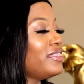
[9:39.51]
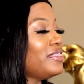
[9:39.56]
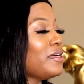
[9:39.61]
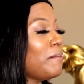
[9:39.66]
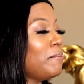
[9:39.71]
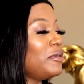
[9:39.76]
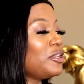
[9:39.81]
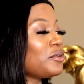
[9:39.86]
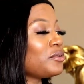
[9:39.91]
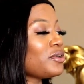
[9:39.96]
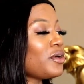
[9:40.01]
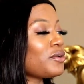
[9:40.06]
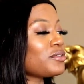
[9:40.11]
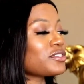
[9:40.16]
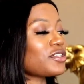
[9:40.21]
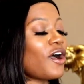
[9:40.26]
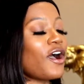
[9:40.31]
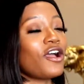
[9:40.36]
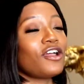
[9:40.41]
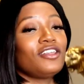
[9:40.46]
The middle
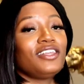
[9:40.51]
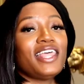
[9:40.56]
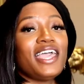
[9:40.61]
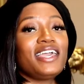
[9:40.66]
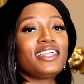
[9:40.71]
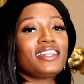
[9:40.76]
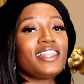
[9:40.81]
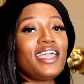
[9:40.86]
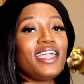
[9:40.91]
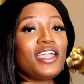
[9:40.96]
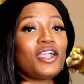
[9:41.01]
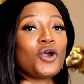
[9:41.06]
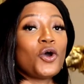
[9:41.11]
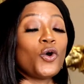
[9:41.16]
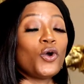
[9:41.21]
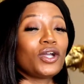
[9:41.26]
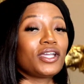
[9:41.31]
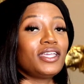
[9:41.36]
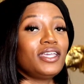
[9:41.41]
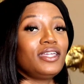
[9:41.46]
notes are lang lang,
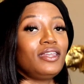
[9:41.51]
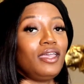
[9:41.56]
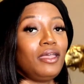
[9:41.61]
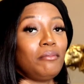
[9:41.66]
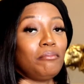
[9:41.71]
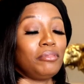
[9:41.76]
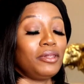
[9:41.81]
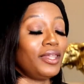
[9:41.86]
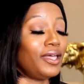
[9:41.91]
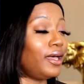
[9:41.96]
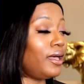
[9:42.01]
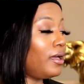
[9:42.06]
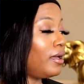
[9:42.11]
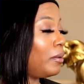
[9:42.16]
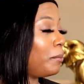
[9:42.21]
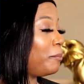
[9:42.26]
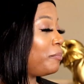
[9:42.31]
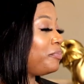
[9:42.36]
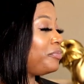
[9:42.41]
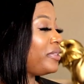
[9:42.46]
orchid, and
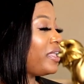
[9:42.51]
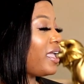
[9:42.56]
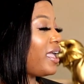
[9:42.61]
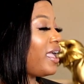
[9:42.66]
plum.